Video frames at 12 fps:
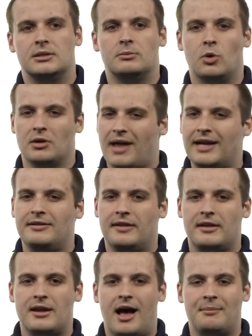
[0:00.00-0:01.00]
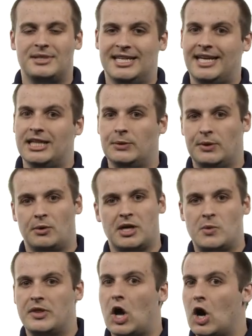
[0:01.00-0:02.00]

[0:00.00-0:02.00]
More likely than not, particularly when we're working with